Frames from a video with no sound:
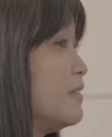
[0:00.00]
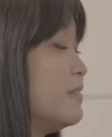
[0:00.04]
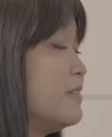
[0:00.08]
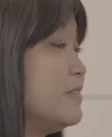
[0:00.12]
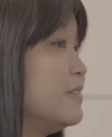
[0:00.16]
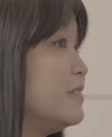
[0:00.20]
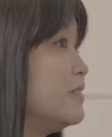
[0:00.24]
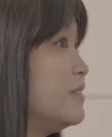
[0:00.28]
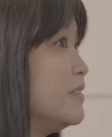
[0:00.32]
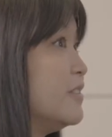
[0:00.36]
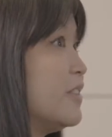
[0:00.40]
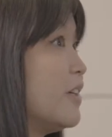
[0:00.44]

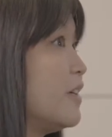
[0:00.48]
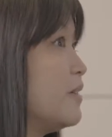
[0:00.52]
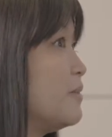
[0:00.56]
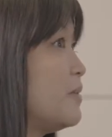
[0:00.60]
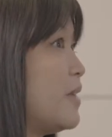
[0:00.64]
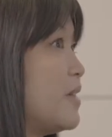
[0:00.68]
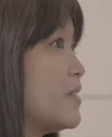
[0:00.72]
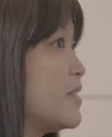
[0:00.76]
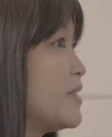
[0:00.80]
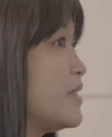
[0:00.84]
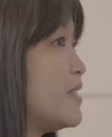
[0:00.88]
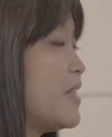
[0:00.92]
It
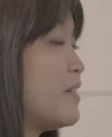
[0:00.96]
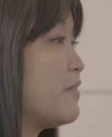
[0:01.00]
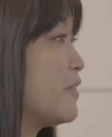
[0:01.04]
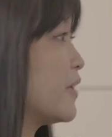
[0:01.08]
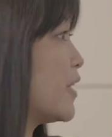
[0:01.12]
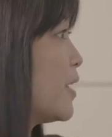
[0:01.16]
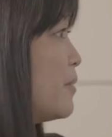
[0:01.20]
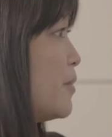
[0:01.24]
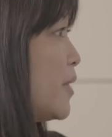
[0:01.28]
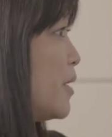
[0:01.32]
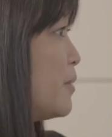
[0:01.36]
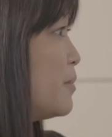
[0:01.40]
has
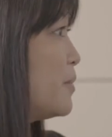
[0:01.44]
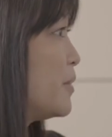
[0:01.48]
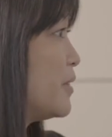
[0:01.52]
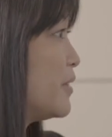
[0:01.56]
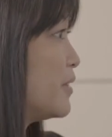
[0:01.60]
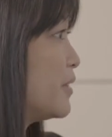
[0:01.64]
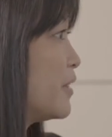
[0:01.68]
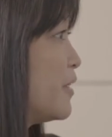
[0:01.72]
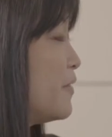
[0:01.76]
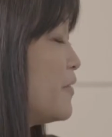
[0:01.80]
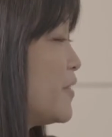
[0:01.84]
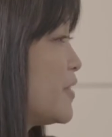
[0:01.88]
never come
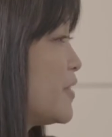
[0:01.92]
up in